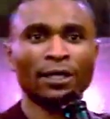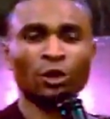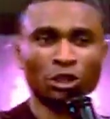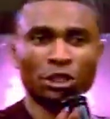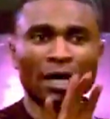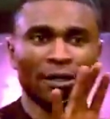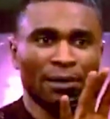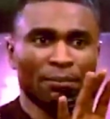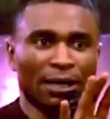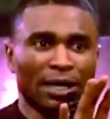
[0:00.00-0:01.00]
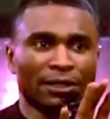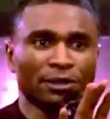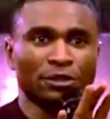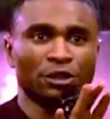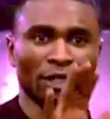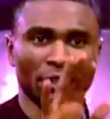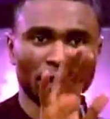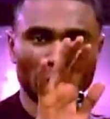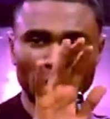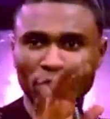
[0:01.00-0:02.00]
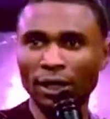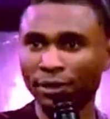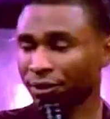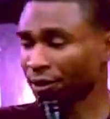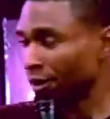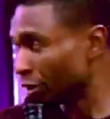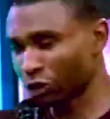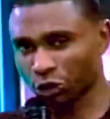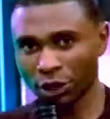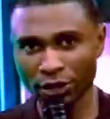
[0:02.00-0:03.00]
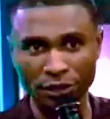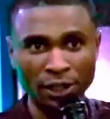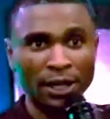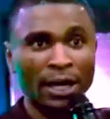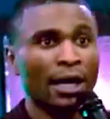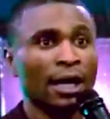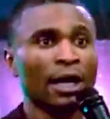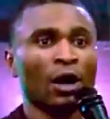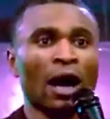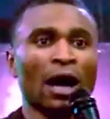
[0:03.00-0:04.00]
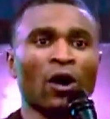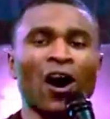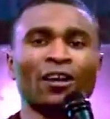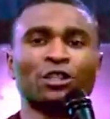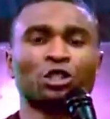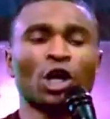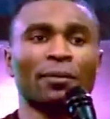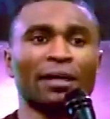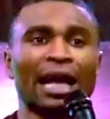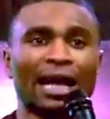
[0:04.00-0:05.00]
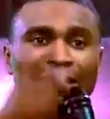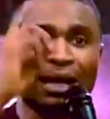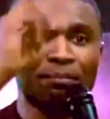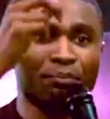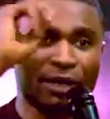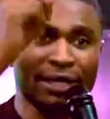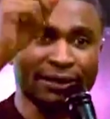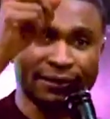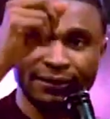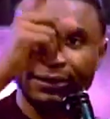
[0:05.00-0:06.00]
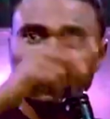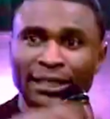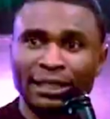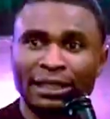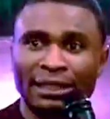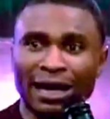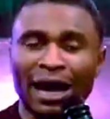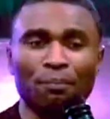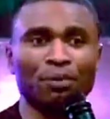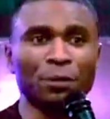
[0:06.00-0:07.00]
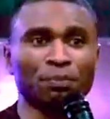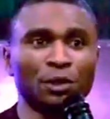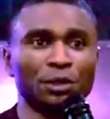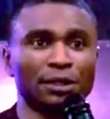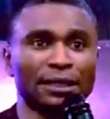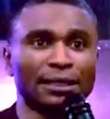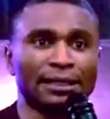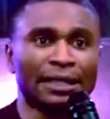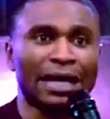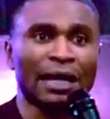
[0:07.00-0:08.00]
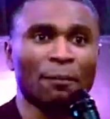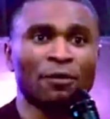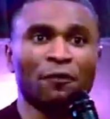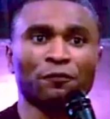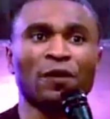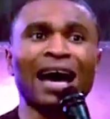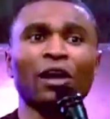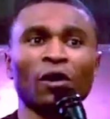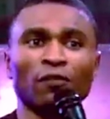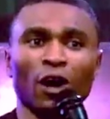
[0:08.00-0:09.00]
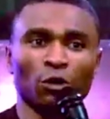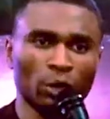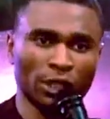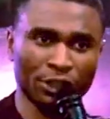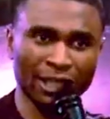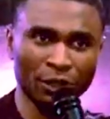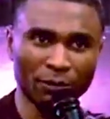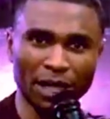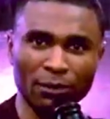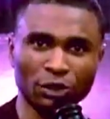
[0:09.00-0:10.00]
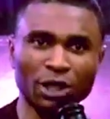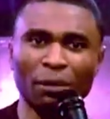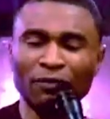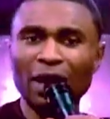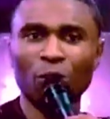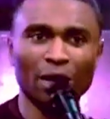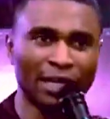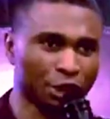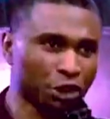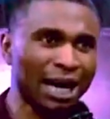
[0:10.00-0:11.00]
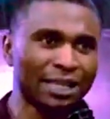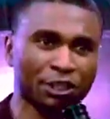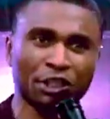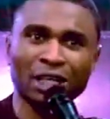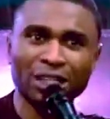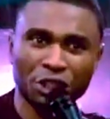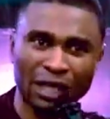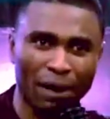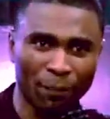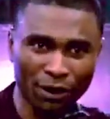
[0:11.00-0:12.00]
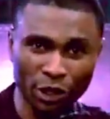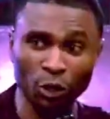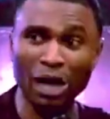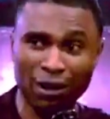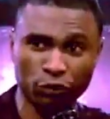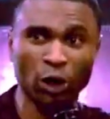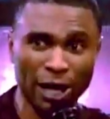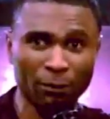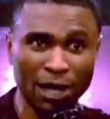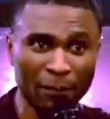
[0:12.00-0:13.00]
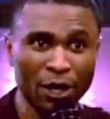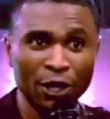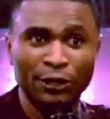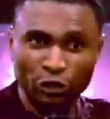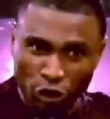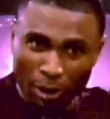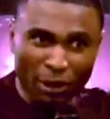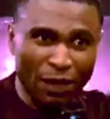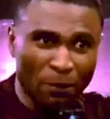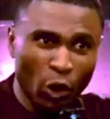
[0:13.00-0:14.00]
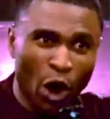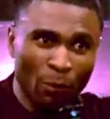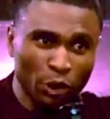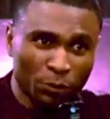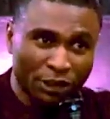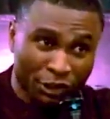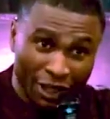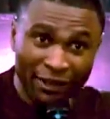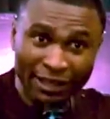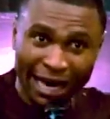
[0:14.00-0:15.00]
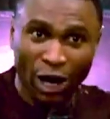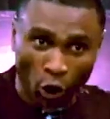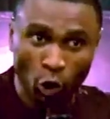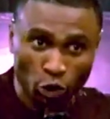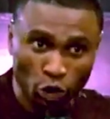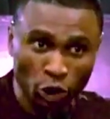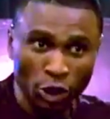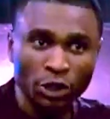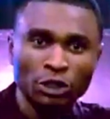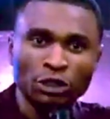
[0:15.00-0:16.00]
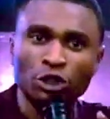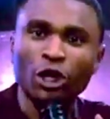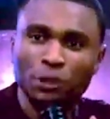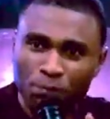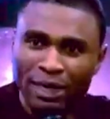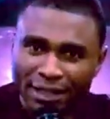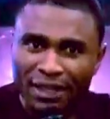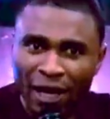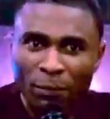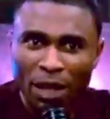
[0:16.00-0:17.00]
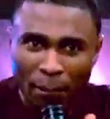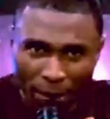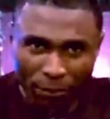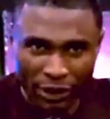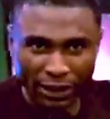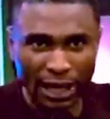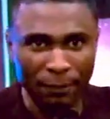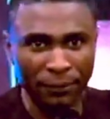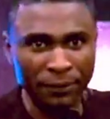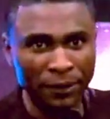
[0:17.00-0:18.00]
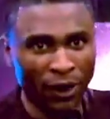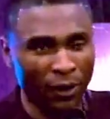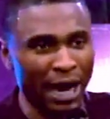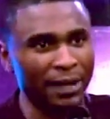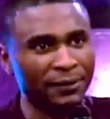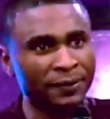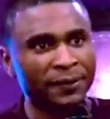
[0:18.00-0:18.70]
Don't shout amen. Just lift your hands. Just the strings. God is showing me that as I'm praying, there are people that the fire of God will descend on them. Some of them will literally scratch their body. You will have to help them. Some of them will almost be tearing their clothes. Just please help them and bring them. All right?